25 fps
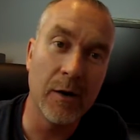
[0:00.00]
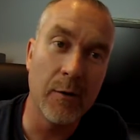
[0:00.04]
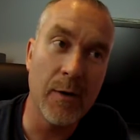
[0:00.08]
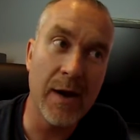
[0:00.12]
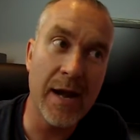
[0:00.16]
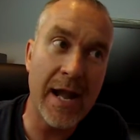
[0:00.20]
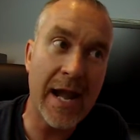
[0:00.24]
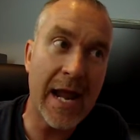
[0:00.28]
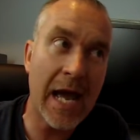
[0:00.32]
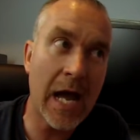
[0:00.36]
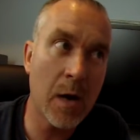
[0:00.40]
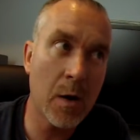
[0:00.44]

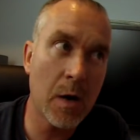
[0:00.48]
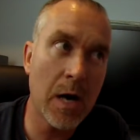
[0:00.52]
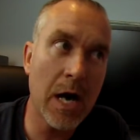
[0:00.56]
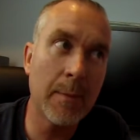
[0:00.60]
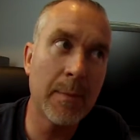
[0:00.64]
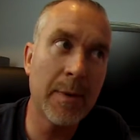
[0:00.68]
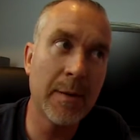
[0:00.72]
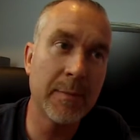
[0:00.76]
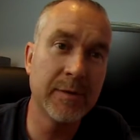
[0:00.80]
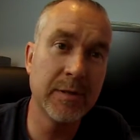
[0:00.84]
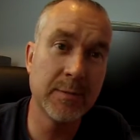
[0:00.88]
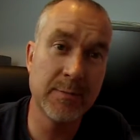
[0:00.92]
Right now,
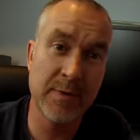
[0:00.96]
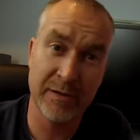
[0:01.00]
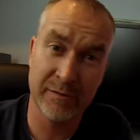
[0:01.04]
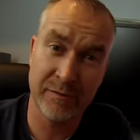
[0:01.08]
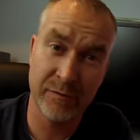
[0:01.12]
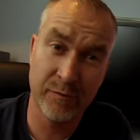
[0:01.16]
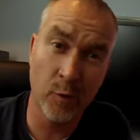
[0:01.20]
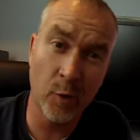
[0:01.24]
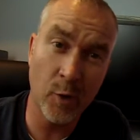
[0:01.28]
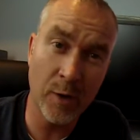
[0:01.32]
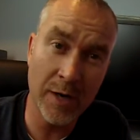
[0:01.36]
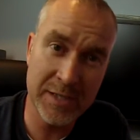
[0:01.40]
I'm up to about
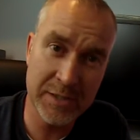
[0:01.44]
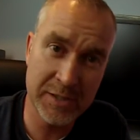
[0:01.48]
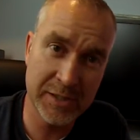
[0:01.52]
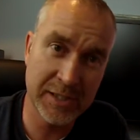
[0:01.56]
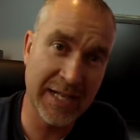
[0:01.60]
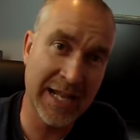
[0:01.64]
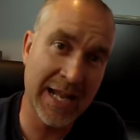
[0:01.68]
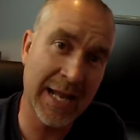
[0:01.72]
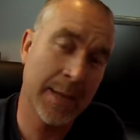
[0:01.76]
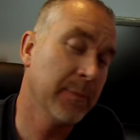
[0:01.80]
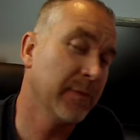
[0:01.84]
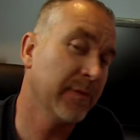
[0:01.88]

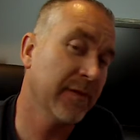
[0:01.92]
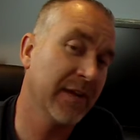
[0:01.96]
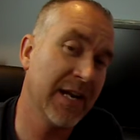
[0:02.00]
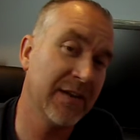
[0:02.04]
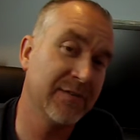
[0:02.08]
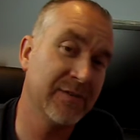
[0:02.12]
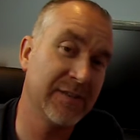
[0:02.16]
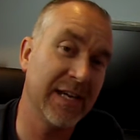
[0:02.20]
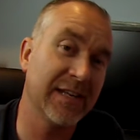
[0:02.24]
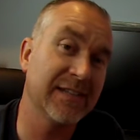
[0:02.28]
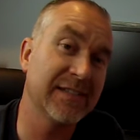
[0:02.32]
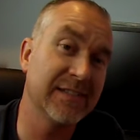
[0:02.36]
400 games that
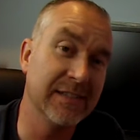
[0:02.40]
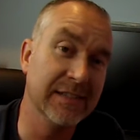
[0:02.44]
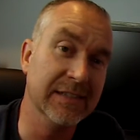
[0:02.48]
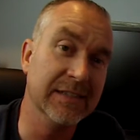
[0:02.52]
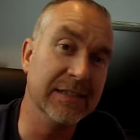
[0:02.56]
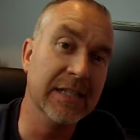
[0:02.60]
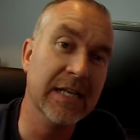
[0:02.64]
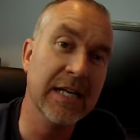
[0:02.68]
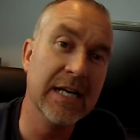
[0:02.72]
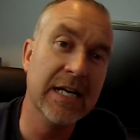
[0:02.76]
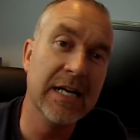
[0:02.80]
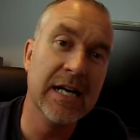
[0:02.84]
I've
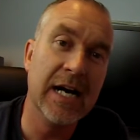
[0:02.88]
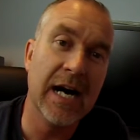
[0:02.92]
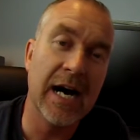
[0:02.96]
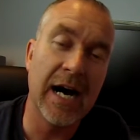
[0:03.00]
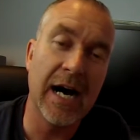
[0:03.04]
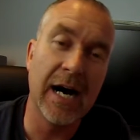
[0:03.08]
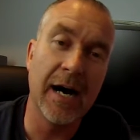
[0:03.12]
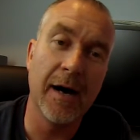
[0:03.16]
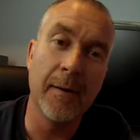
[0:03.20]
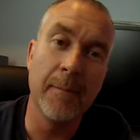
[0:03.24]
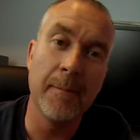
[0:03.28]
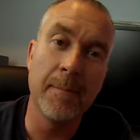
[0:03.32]
tested,
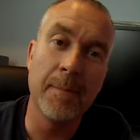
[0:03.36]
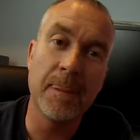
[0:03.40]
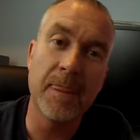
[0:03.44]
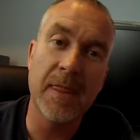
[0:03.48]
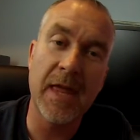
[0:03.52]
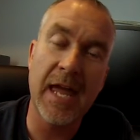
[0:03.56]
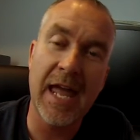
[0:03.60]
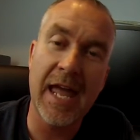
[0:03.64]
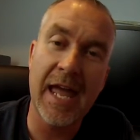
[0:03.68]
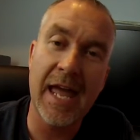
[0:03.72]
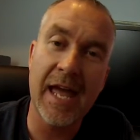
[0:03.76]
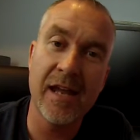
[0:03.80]

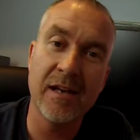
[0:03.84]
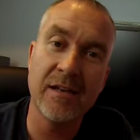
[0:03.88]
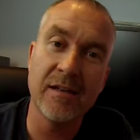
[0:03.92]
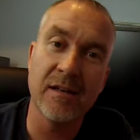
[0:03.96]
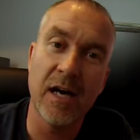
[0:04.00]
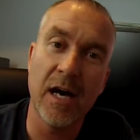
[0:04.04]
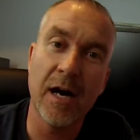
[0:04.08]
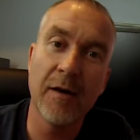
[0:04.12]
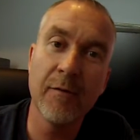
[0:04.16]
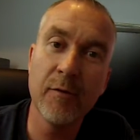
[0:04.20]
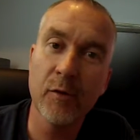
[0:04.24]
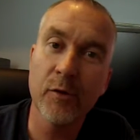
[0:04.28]
and
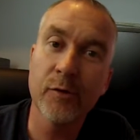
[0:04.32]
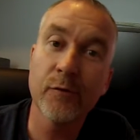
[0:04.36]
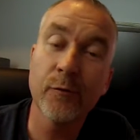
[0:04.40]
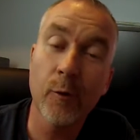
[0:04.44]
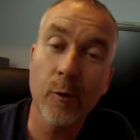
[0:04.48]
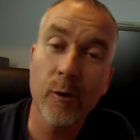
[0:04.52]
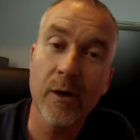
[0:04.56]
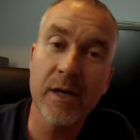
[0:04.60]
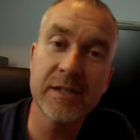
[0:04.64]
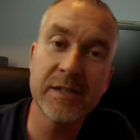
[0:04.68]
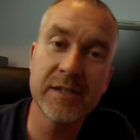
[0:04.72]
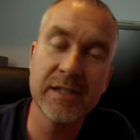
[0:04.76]
of those
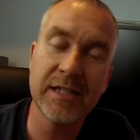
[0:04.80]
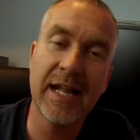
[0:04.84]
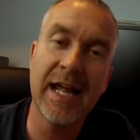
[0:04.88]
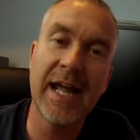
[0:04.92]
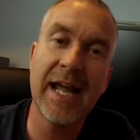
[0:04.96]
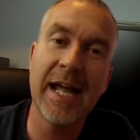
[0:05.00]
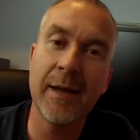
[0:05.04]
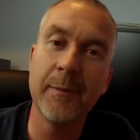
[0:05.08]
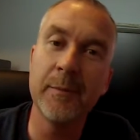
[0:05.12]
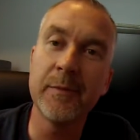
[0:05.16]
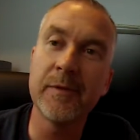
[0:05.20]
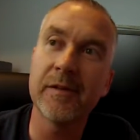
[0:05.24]
400
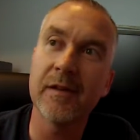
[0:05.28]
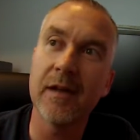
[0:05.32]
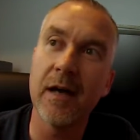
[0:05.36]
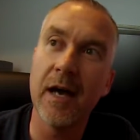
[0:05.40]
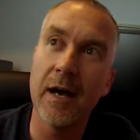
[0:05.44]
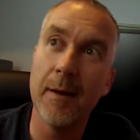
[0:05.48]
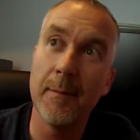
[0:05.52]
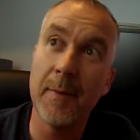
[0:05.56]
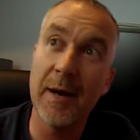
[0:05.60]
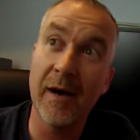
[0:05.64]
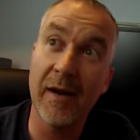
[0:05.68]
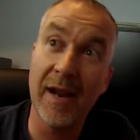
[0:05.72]
games,
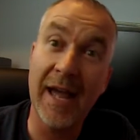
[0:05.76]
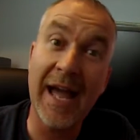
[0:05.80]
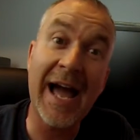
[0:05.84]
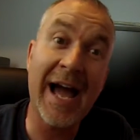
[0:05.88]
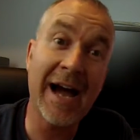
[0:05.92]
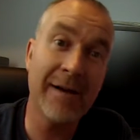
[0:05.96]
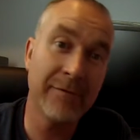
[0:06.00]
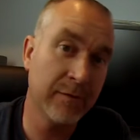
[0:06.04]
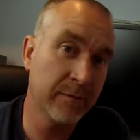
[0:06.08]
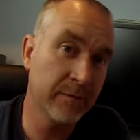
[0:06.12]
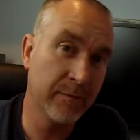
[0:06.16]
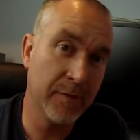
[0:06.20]
about
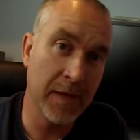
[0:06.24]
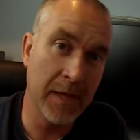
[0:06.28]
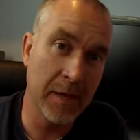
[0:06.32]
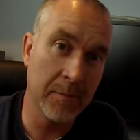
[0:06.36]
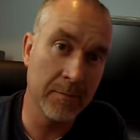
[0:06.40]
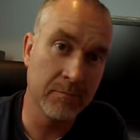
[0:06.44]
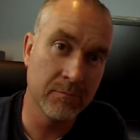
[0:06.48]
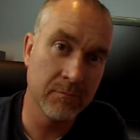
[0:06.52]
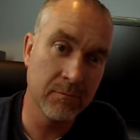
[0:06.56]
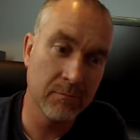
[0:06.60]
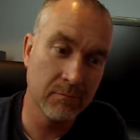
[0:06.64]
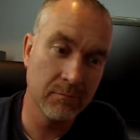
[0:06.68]
half of
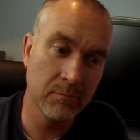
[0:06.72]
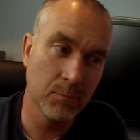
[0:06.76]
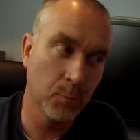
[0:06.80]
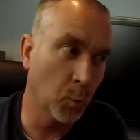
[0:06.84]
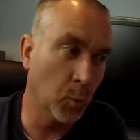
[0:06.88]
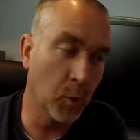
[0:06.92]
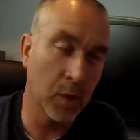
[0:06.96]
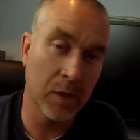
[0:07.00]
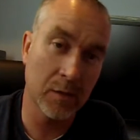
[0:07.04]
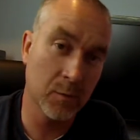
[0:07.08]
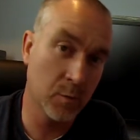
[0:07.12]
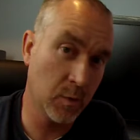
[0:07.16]
them
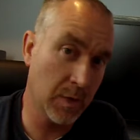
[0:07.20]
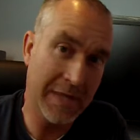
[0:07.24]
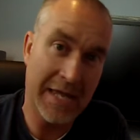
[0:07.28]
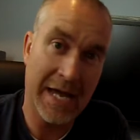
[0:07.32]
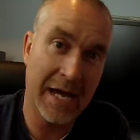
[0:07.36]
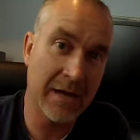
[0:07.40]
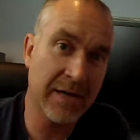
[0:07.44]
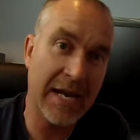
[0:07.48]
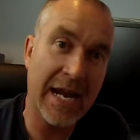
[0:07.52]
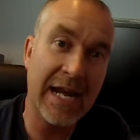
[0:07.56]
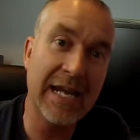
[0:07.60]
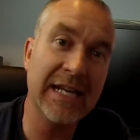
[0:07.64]
work
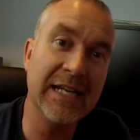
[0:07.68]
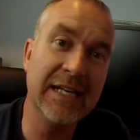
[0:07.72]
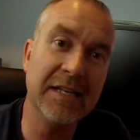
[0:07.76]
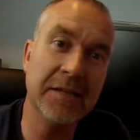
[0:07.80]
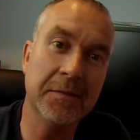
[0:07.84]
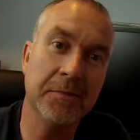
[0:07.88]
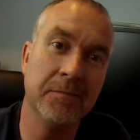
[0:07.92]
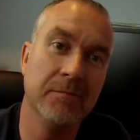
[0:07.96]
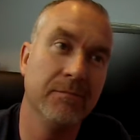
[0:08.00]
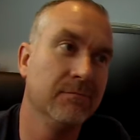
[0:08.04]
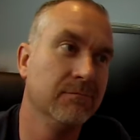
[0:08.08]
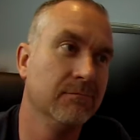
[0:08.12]
without doing